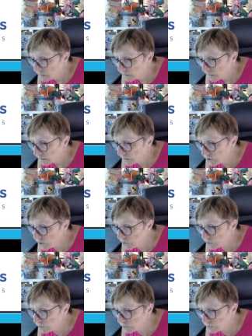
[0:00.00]
I can
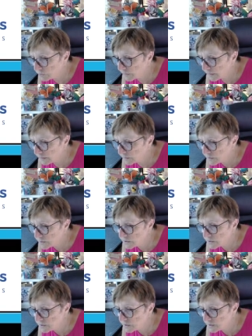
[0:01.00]
hear you and the
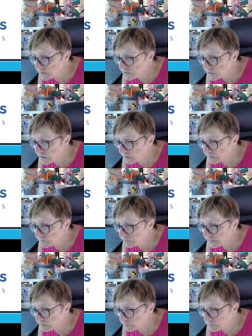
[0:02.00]
CC is not
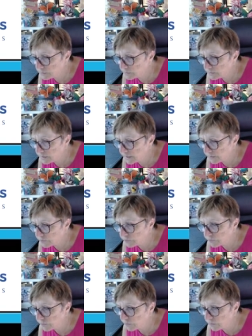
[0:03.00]
available.
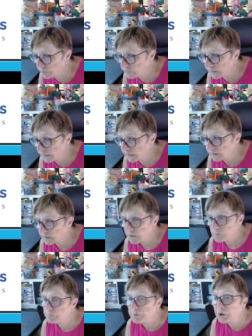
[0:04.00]
Yes. Okay.
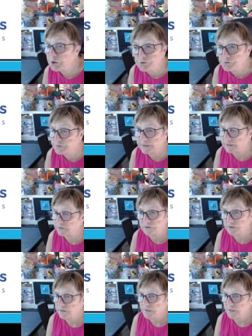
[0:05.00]
Perfect.